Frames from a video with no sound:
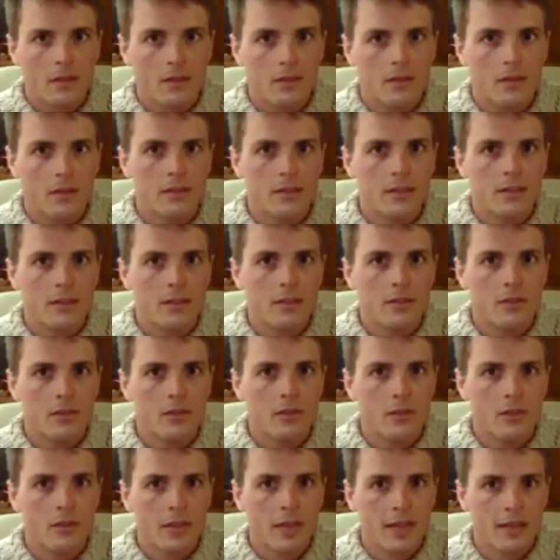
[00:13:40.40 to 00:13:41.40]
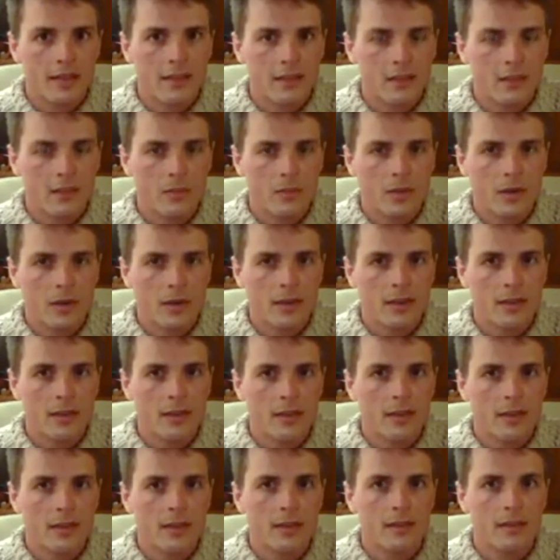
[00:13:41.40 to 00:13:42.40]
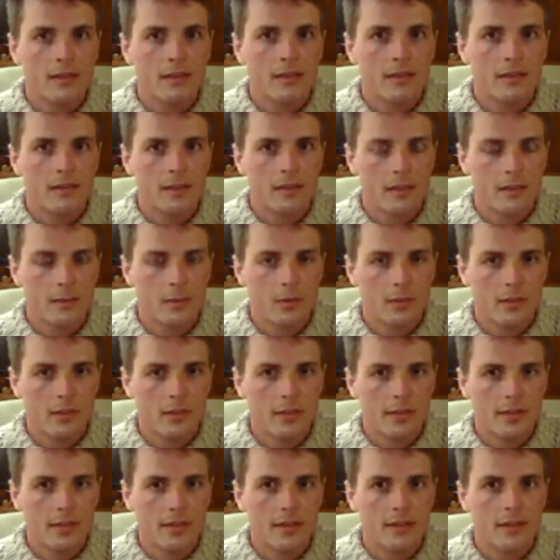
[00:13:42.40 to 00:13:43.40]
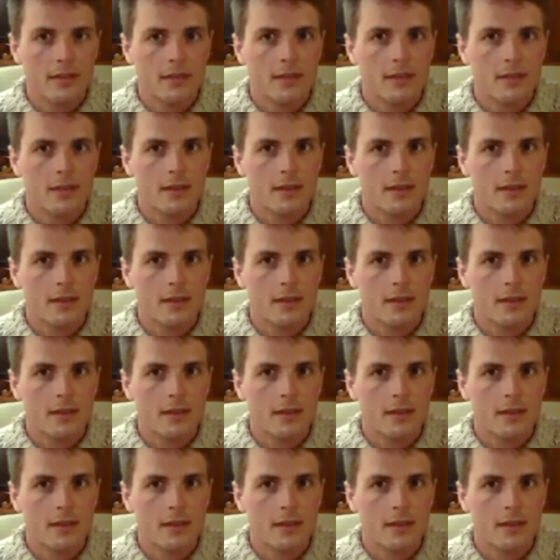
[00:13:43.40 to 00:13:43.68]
Just continue to relax the body deliberately